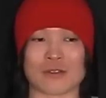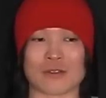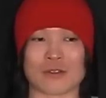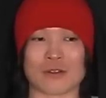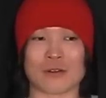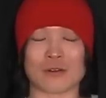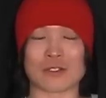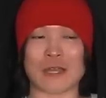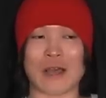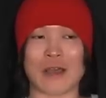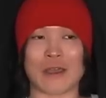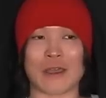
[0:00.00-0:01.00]
because
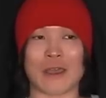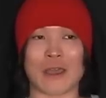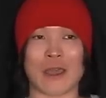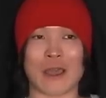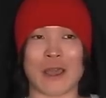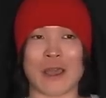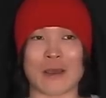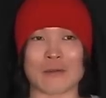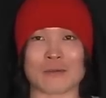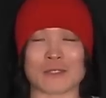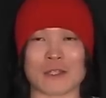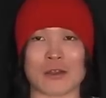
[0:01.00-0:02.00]
I have
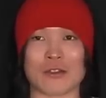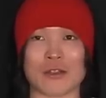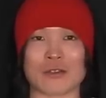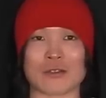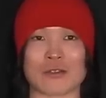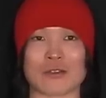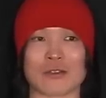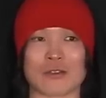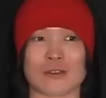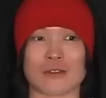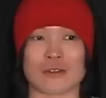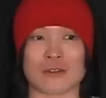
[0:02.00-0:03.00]
studied
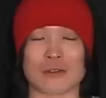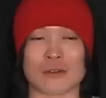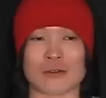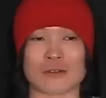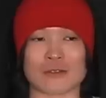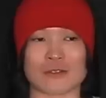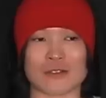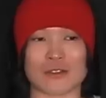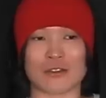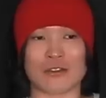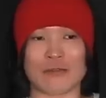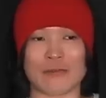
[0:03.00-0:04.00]
the
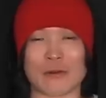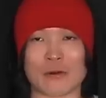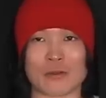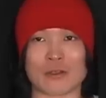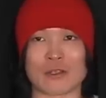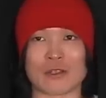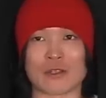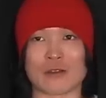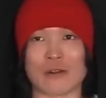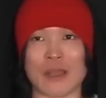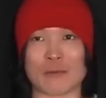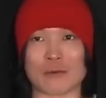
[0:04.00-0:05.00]
difficult
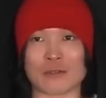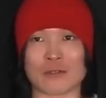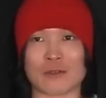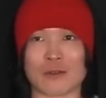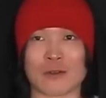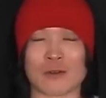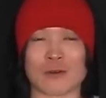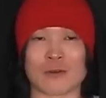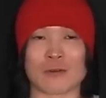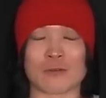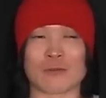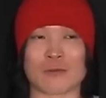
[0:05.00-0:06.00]
grammars
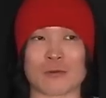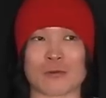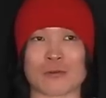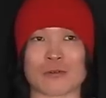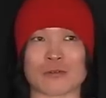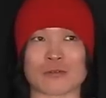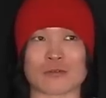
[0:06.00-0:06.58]
for